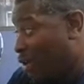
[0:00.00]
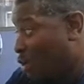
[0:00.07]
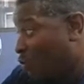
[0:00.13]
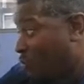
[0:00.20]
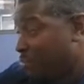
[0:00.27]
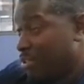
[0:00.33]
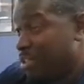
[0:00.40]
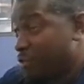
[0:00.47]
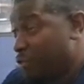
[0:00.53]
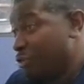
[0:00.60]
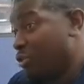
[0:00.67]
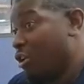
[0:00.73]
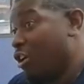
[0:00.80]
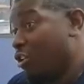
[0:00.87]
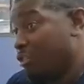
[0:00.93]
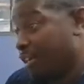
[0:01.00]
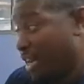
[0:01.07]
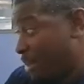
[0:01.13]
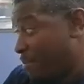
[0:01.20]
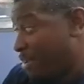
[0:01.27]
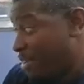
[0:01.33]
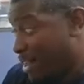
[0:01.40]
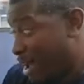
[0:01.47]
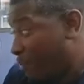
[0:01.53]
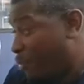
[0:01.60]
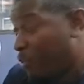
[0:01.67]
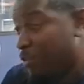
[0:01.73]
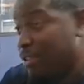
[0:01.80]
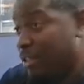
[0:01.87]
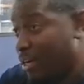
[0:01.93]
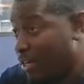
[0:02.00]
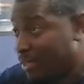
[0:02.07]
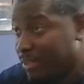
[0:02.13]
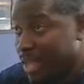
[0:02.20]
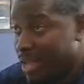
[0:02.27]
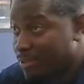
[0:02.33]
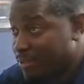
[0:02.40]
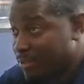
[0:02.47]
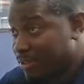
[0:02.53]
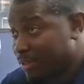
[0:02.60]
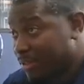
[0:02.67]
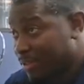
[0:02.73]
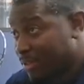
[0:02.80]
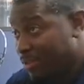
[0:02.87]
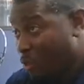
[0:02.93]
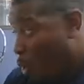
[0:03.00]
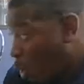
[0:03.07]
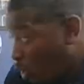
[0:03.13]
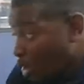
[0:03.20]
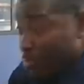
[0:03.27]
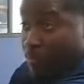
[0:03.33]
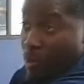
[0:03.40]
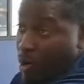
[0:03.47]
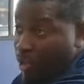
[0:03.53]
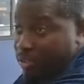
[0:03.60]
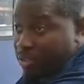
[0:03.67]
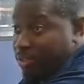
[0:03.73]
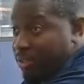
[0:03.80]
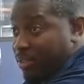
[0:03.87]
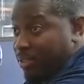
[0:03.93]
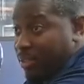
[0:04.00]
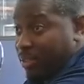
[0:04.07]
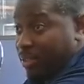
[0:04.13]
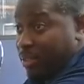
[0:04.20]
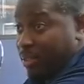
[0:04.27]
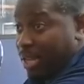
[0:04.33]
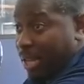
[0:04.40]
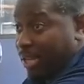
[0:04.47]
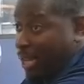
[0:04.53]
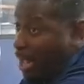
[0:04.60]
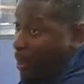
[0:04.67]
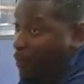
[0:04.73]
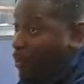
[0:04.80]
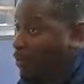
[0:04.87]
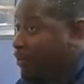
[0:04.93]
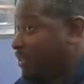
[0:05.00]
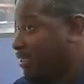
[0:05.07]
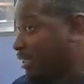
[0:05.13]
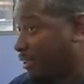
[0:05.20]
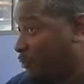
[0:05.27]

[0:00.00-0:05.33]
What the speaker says: go from 0 to 100. I mean, I pulled in 100,000. Right. On the books. 6 figures. Like, I pulled in 6